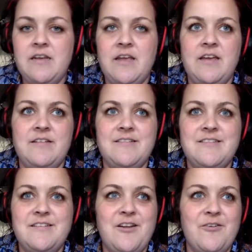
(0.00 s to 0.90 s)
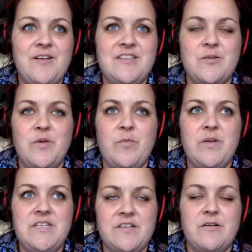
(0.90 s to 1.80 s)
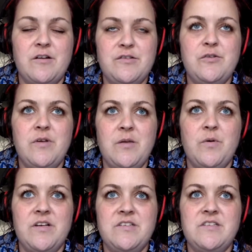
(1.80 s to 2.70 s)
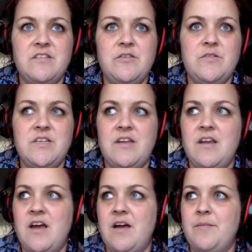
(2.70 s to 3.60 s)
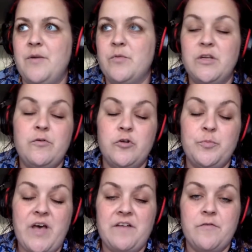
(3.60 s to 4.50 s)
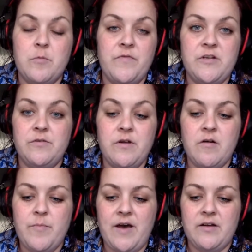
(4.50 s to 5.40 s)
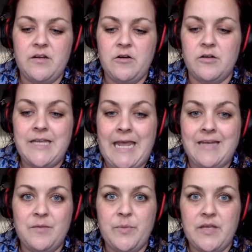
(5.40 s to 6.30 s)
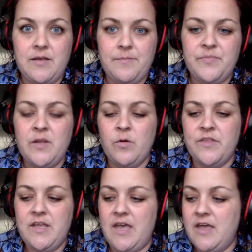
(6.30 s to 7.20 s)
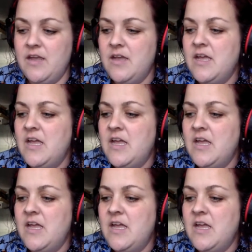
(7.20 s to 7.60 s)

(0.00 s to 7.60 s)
And, and so what we started doing was using a really cool platform, if you don't know about it, called Canopy, with a K,